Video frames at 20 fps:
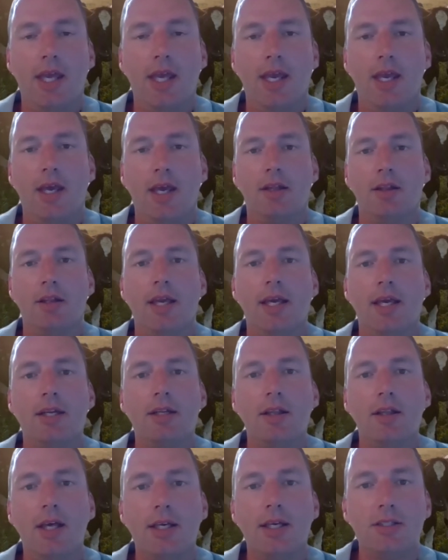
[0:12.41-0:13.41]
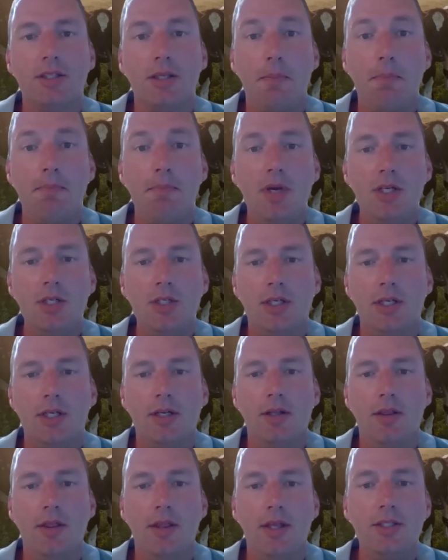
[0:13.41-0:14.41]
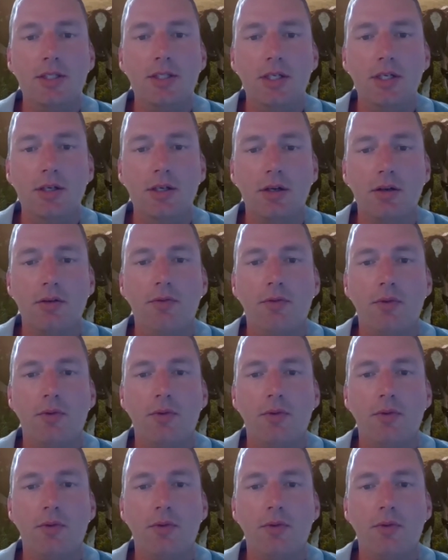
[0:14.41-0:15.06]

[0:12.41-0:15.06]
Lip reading: And Land O'Lakes' submission this year